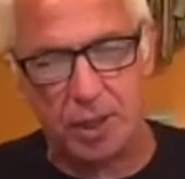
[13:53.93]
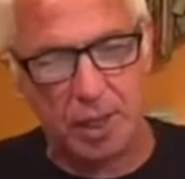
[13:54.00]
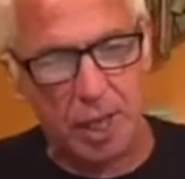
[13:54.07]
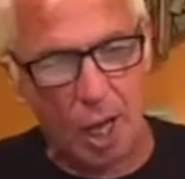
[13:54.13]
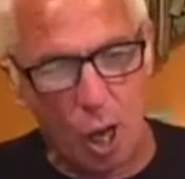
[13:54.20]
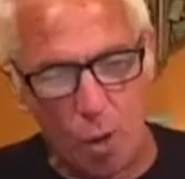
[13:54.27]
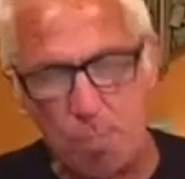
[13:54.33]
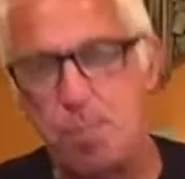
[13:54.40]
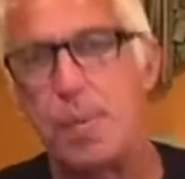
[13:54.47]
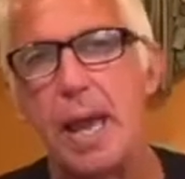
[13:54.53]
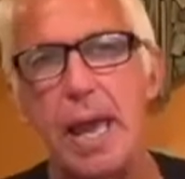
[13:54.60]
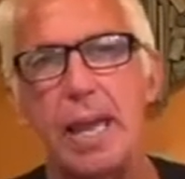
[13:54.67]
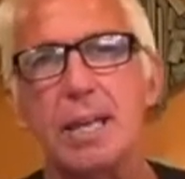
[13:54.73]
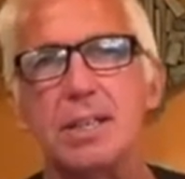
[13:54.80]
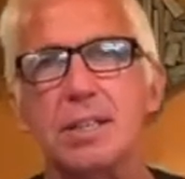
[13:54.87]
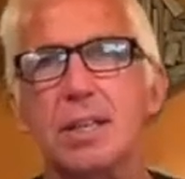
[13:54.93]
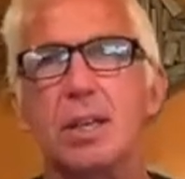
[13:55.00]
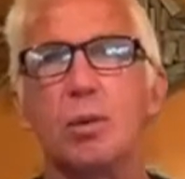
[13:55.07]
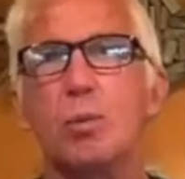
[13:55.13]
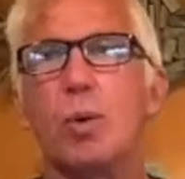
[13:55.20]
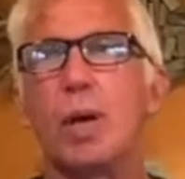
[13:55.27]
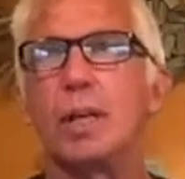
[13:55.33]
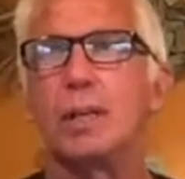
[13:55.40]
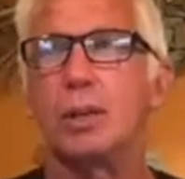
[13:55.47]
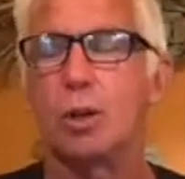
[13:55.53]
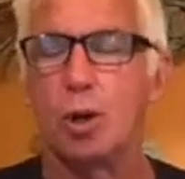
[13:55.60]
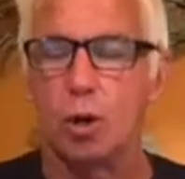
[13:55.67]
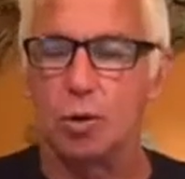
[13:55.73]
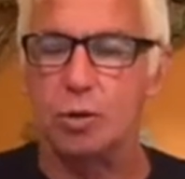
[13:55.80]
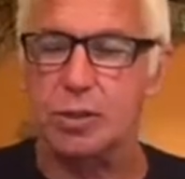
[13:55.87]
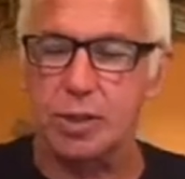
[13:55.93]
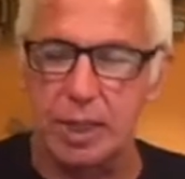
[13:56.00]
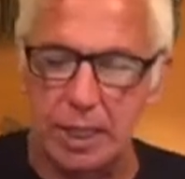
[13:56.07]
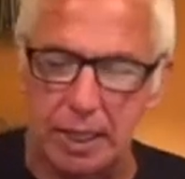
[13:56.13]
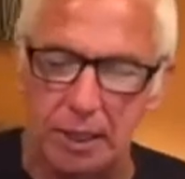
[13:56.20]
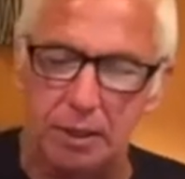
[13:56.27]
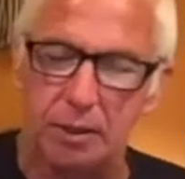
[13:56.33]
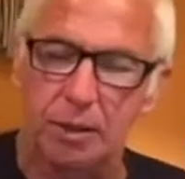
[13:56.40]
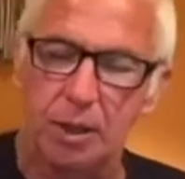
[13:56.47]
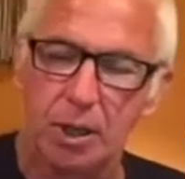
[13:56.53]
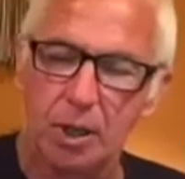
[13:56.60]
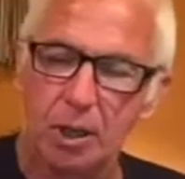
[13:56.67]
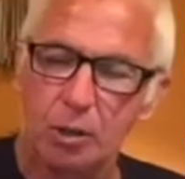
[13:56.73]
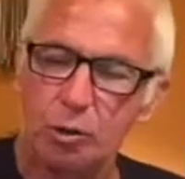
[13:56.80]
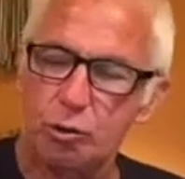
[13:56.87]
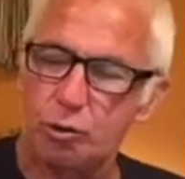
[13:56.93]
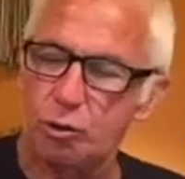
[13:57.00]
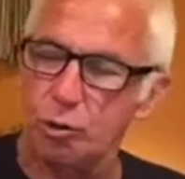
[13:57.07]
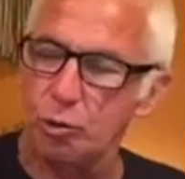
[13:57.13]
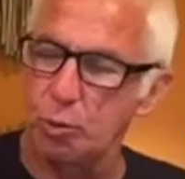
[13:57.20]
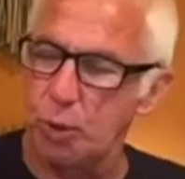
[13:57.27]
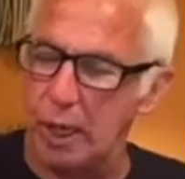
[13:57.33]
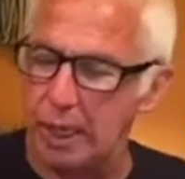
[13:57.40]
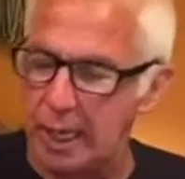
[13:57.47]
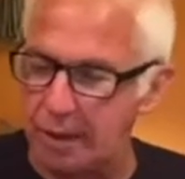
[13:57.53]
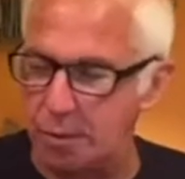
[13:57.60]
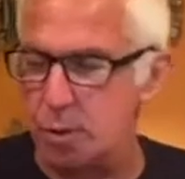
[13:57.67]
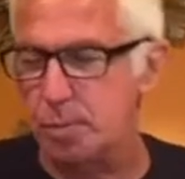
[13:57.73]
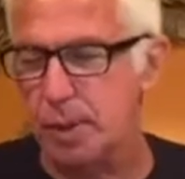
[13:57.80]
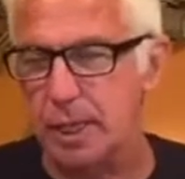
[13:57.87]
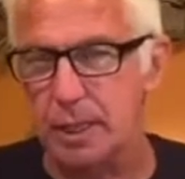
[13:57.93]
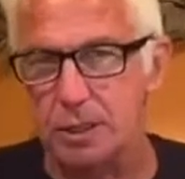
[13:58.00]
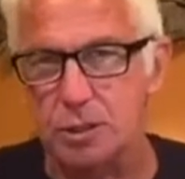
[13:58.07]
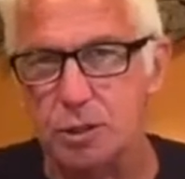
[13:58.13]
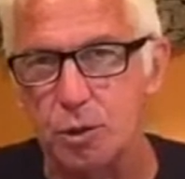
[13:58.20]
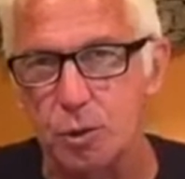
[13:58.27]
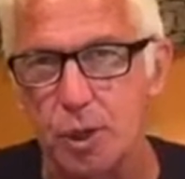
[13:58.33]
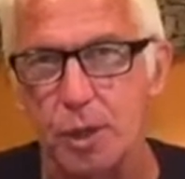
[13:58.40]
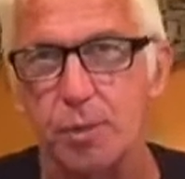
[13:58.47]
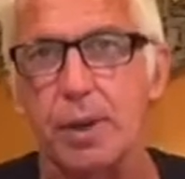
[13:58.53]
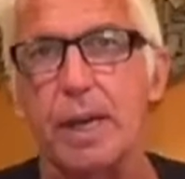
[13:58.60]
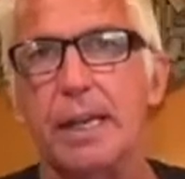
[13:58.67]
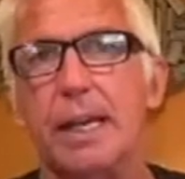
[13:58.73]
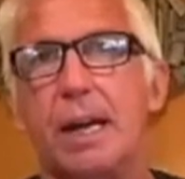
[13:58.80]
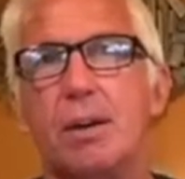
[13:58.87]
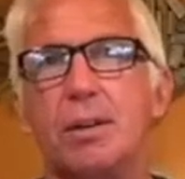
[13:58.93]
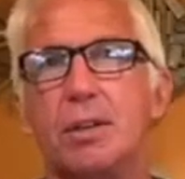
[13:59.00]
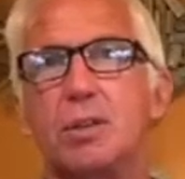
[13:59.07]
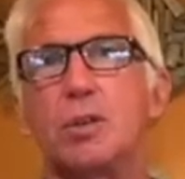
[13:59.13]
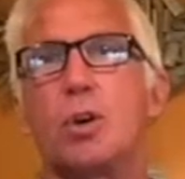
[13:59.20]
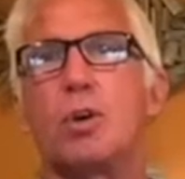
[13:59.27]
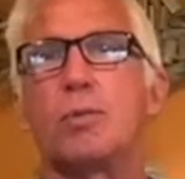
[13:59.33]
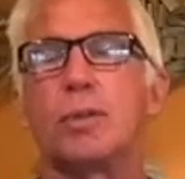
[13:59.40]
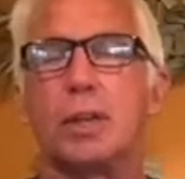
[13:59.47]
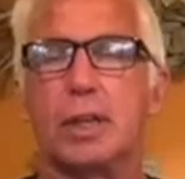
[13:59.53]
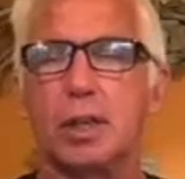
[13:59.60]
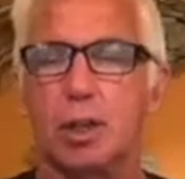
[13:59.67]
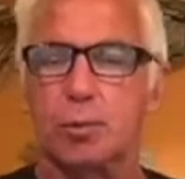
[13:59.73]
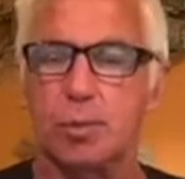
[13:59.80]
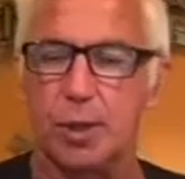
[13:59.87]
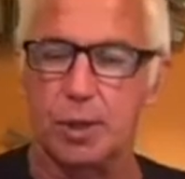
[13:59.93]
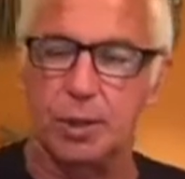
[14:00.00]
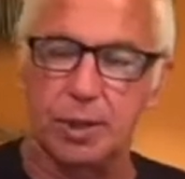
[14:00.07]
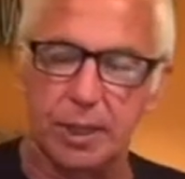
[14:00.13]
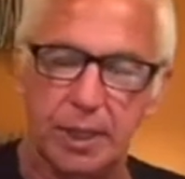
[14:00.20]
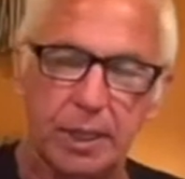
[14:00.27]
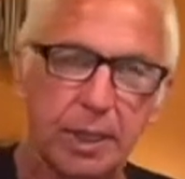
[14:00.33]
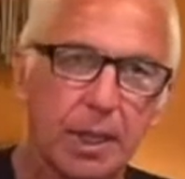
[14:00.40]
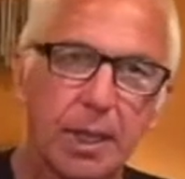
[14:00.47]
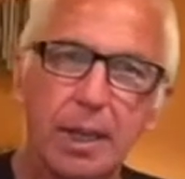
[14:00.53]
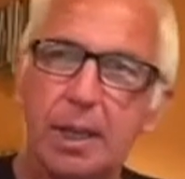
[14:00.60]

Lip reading: amazing what goes into what everybody is doing right now in this overland community.